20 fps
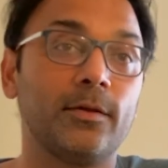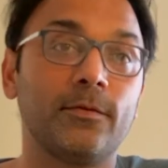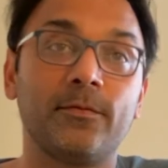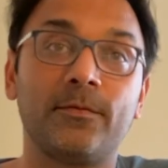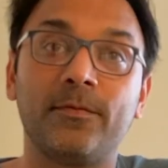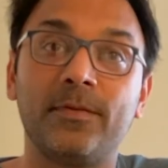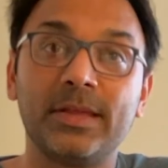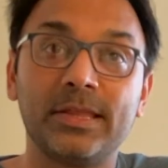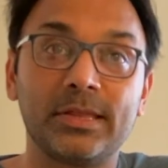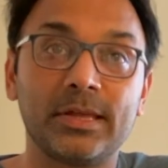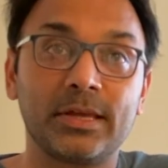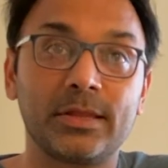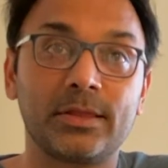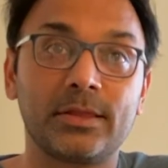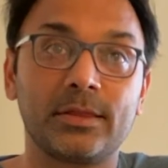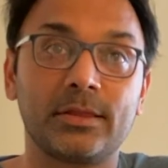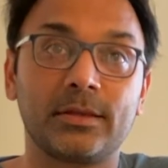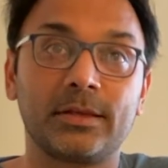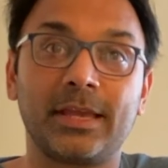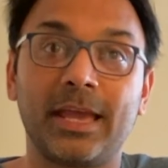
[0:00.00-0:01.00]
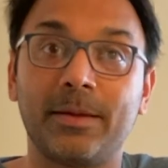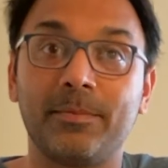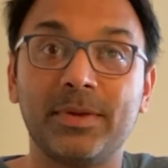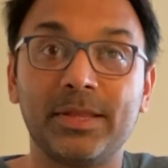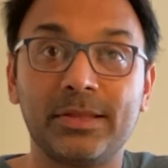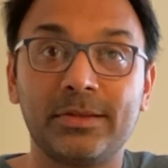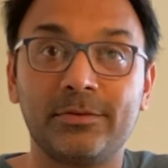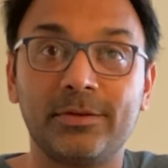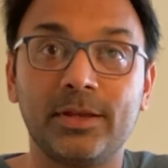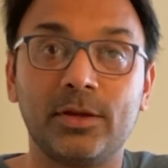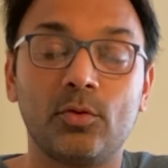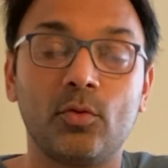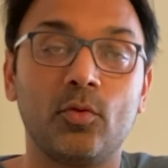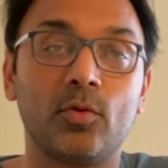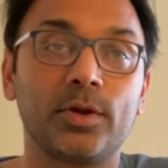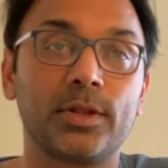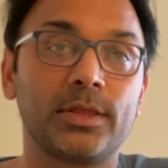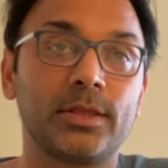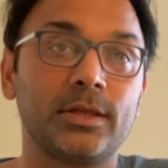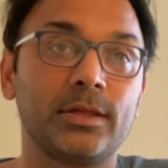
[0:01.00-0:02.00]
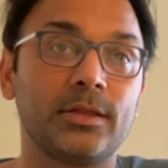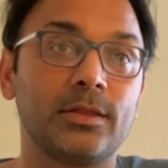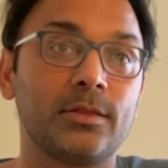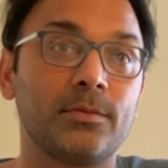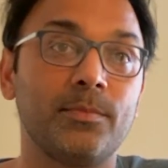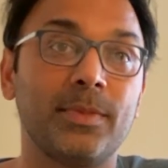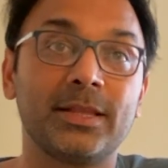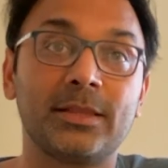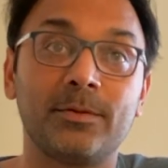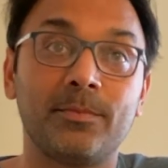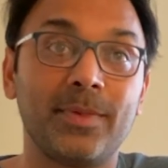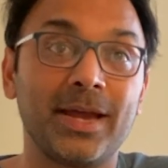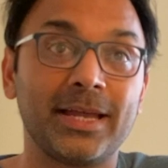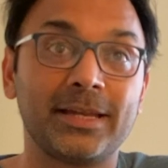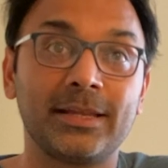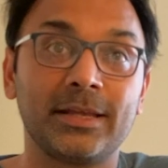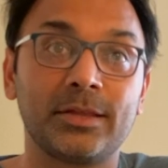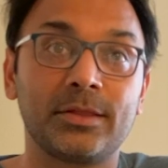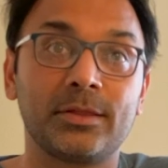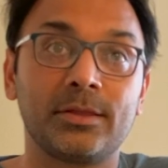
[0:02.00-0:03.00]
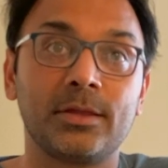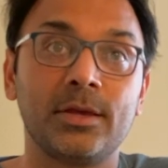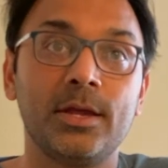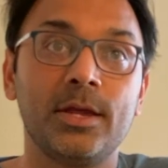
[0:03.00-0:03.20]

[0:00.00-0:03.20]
physics, chemistry courses, mathematics,